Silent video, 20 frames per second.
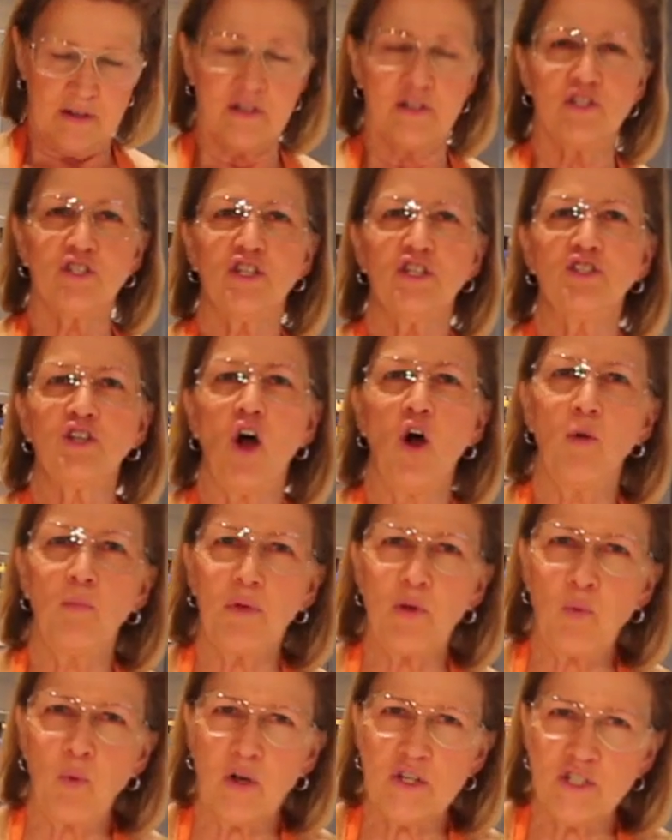she told
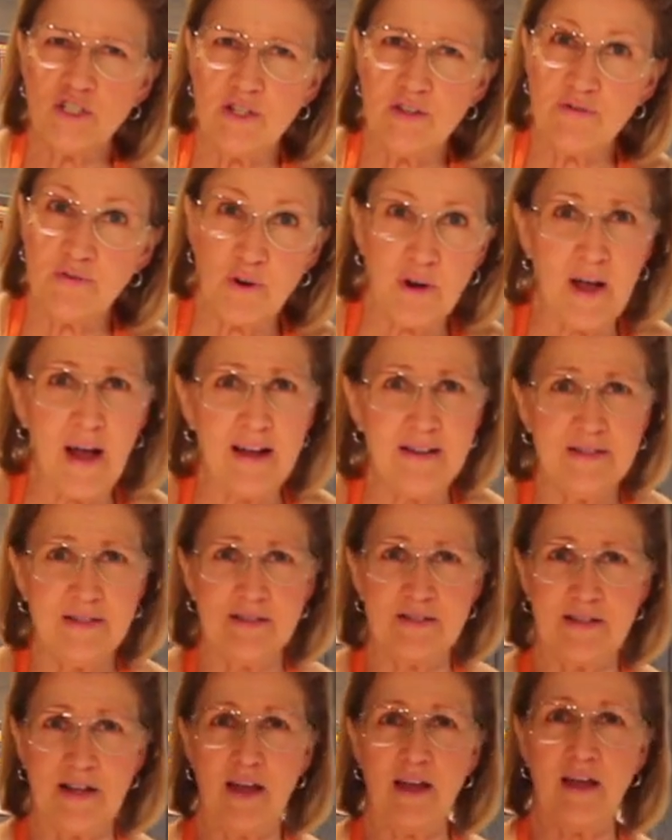me what she forgot to
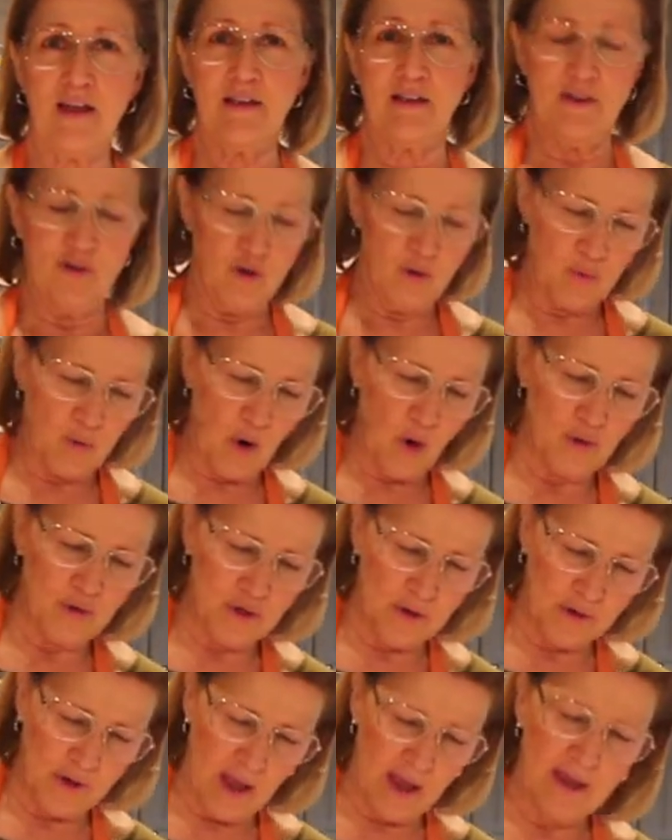say. You roll
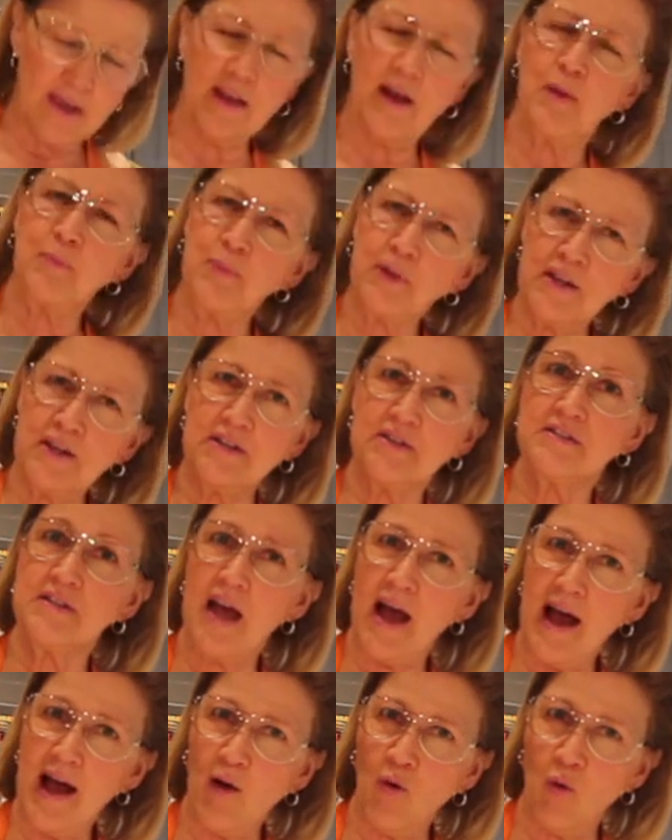your cake up in a
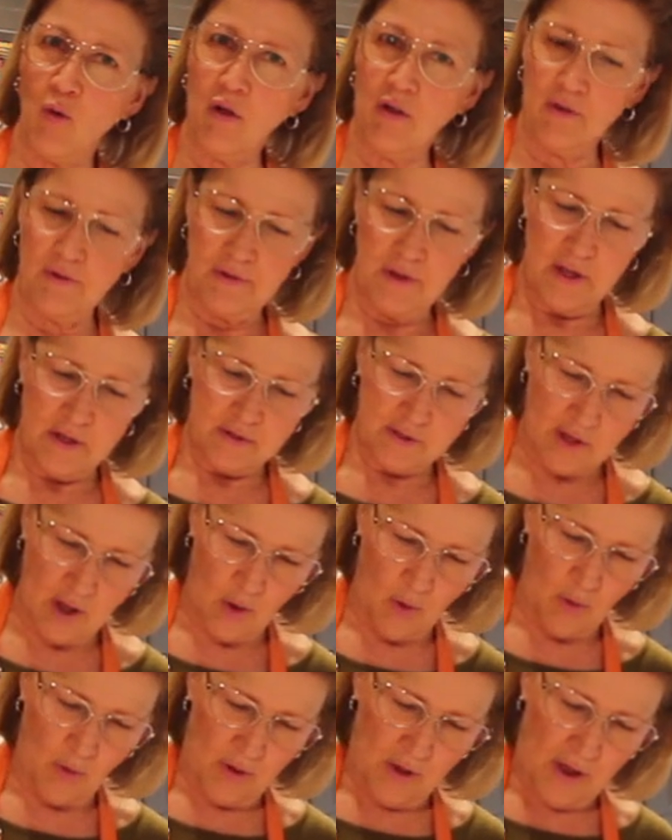towel.
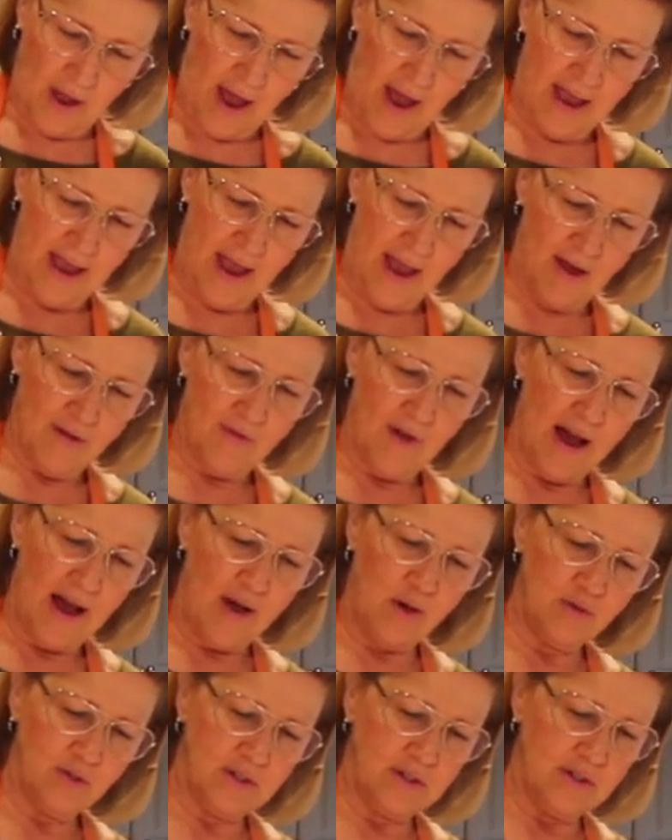So I have
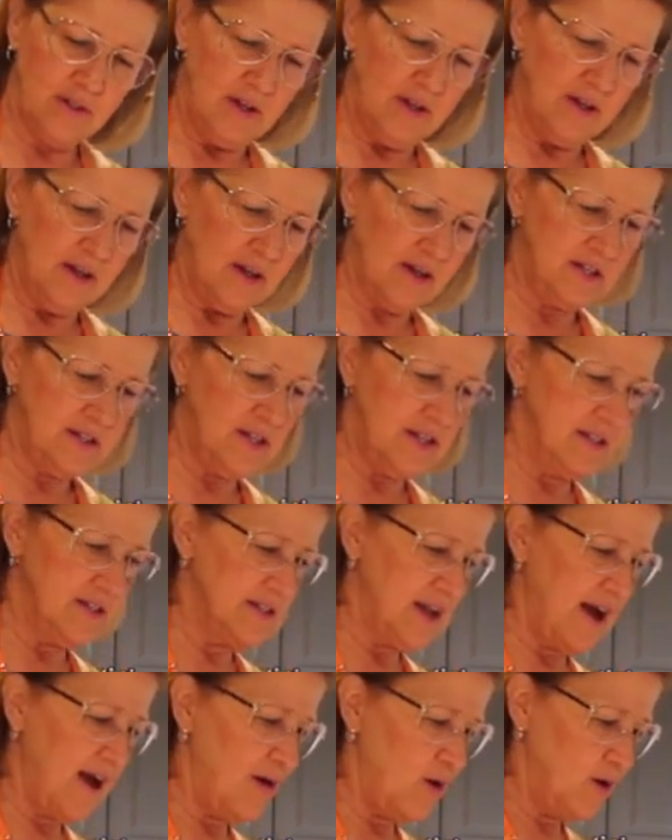out a tea
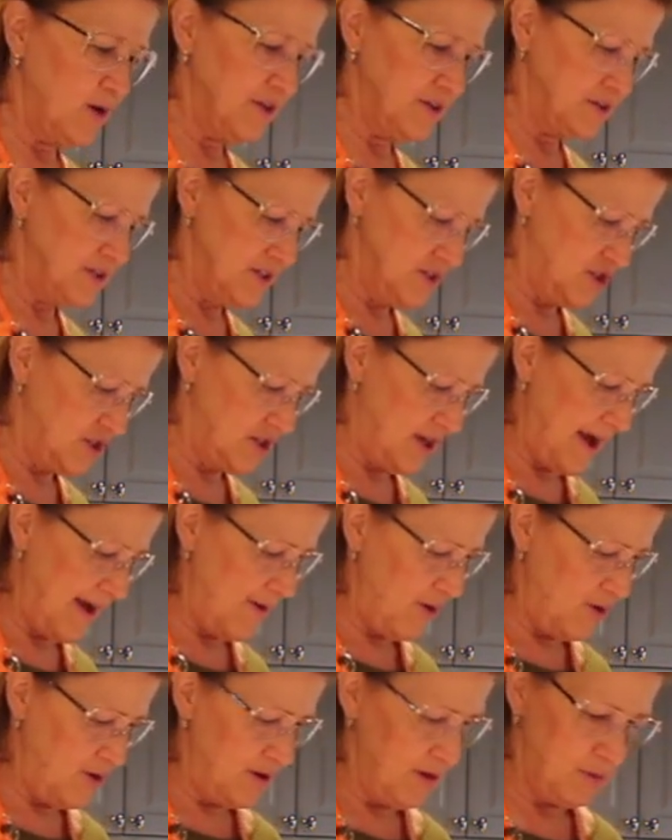towel, a dish
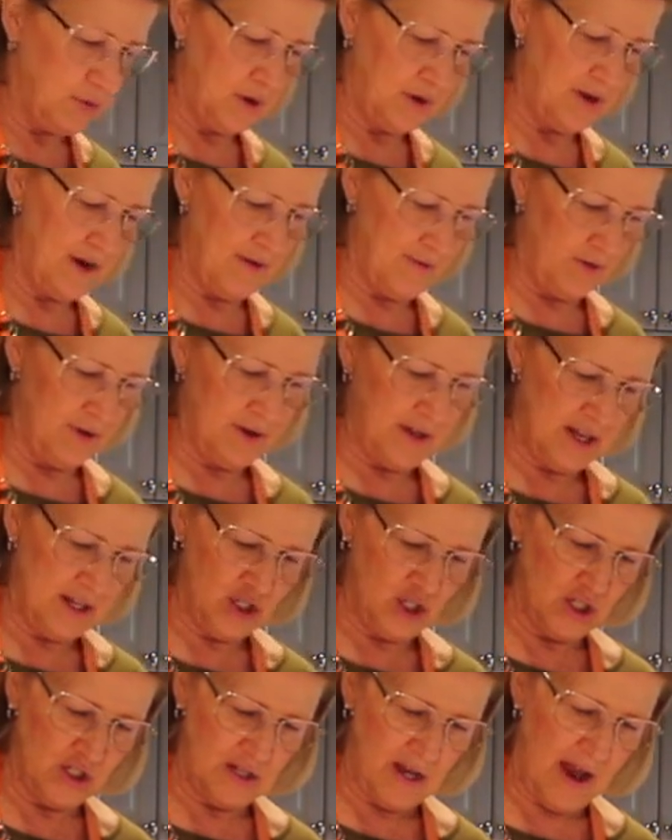towel, whatever, a
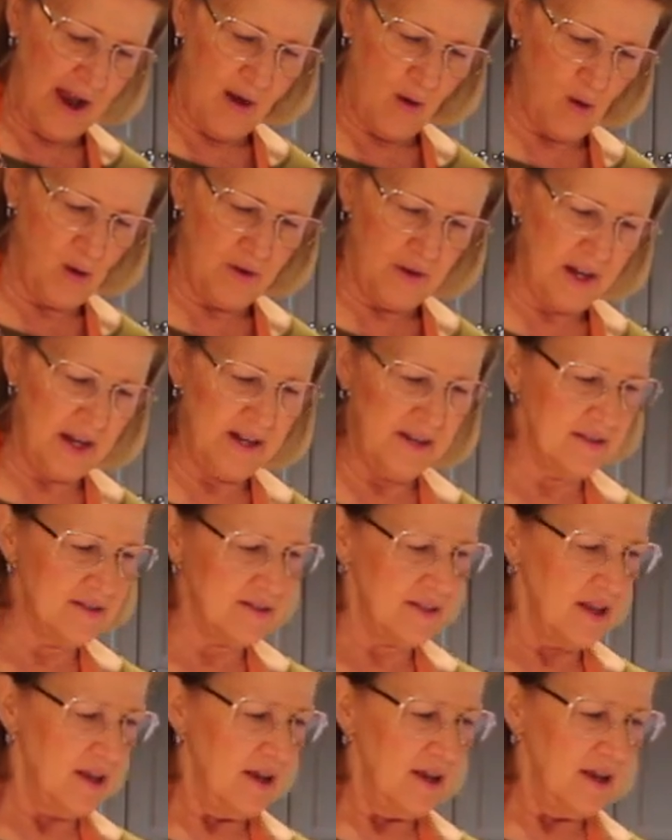kitchen towel, and
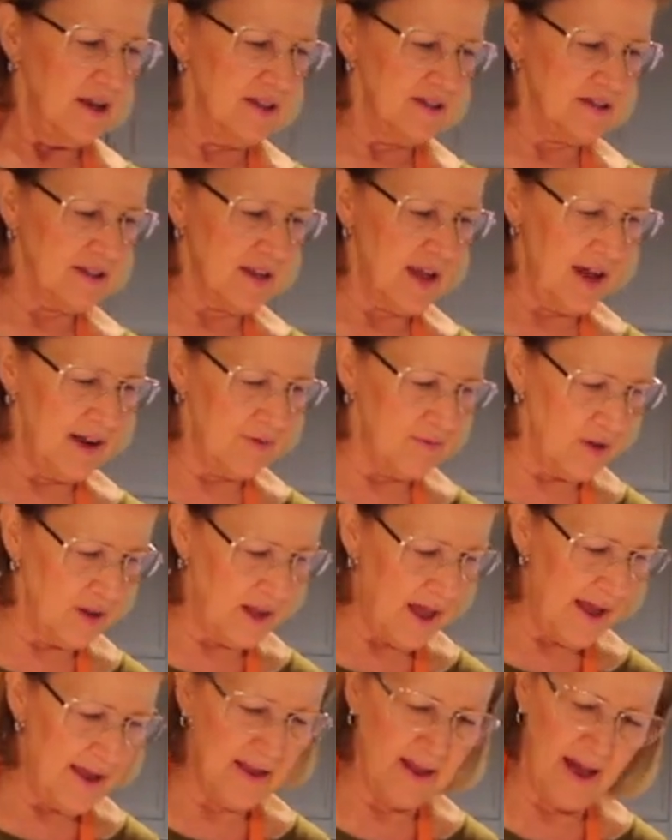it's kind of a
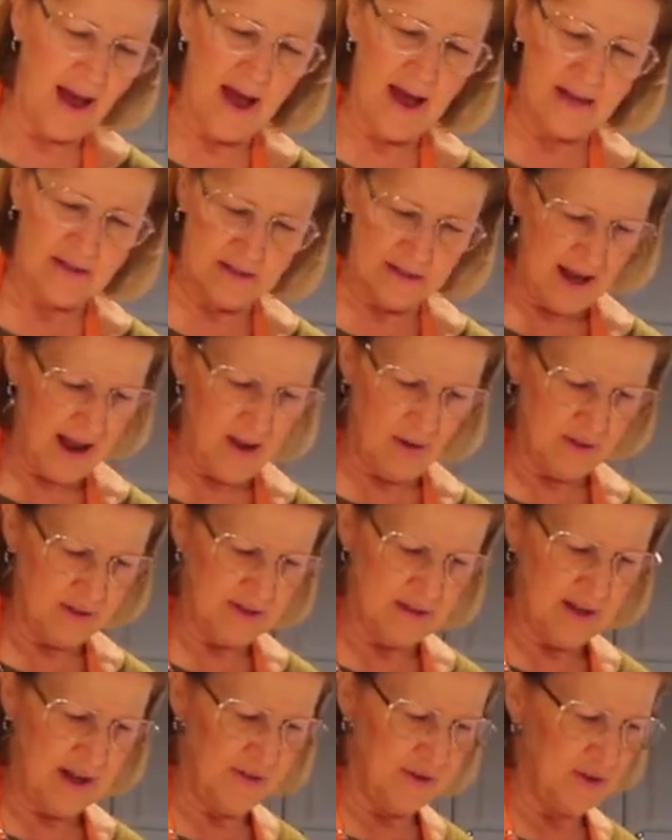light cotton towel.
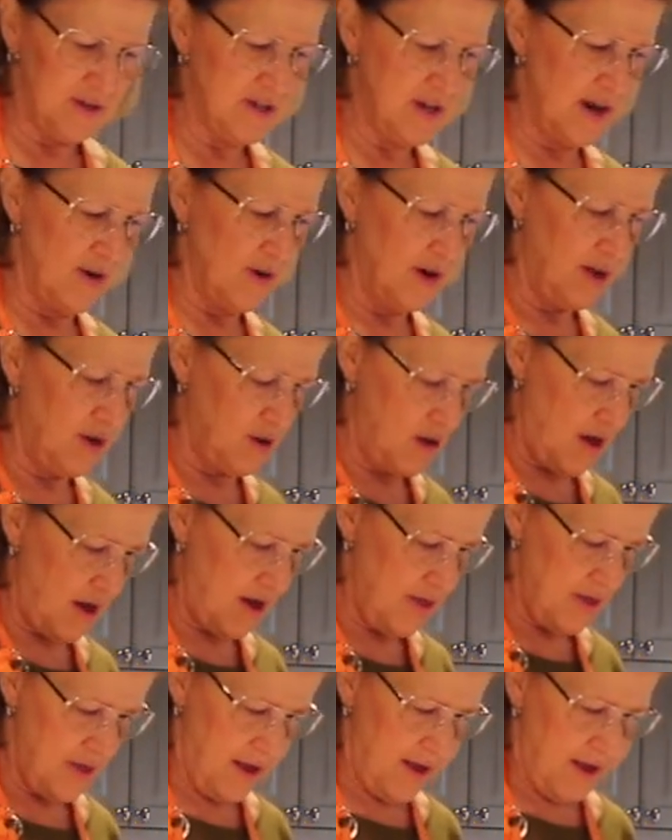It's not the terry
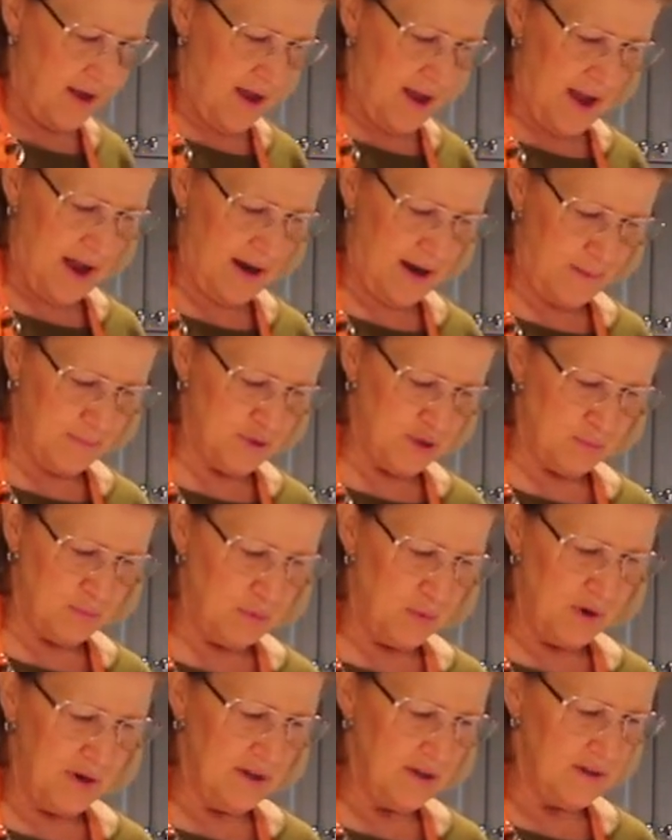cloth. And I'm
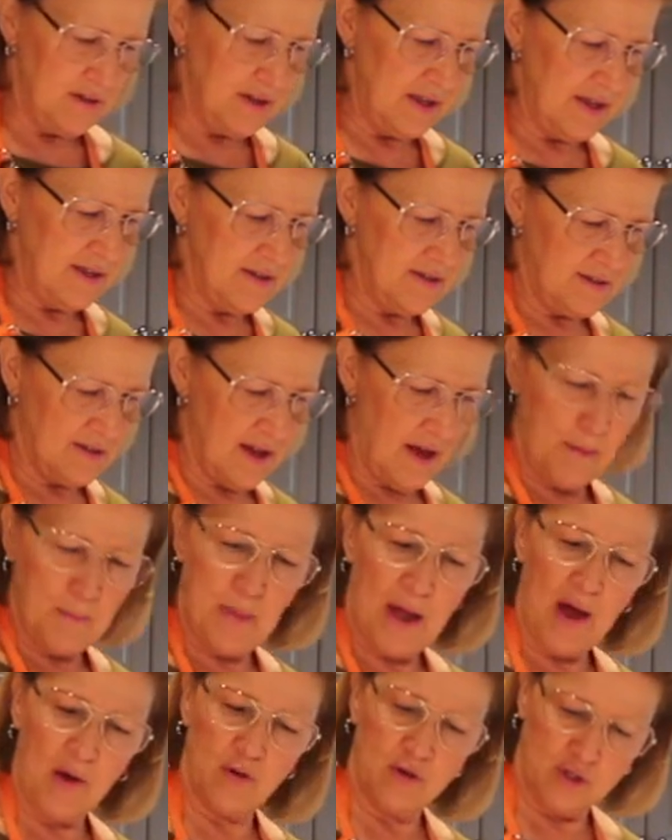sprinkling
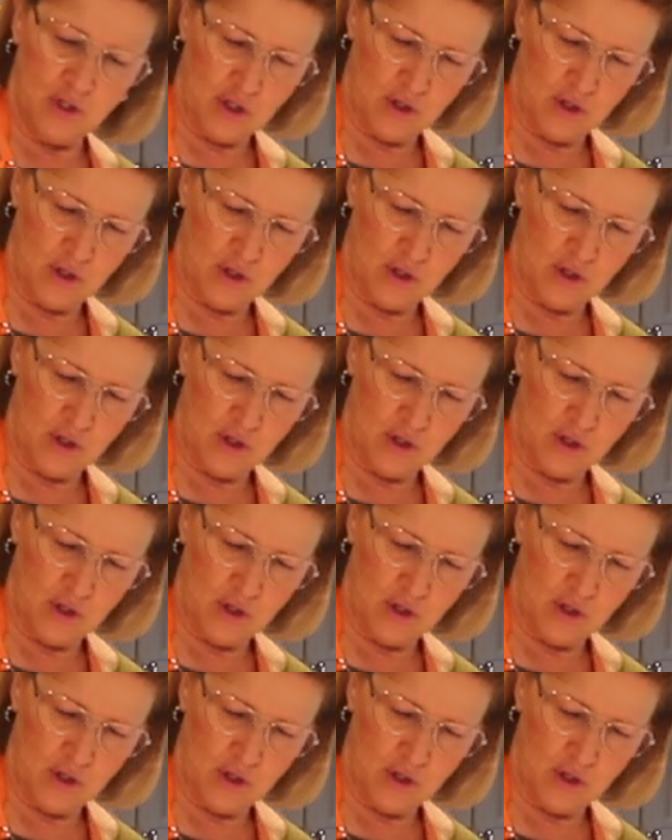some powdered